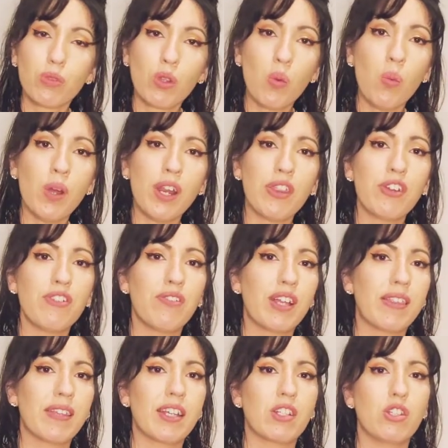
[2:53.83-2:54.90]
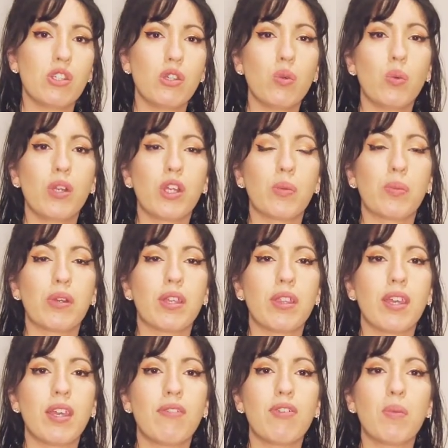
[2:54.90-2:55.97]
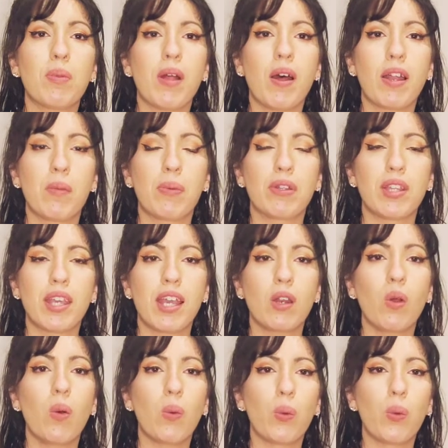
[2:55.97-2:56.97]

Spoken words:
One other fun thing to do when you're breathing, if you blow out a birthday candle,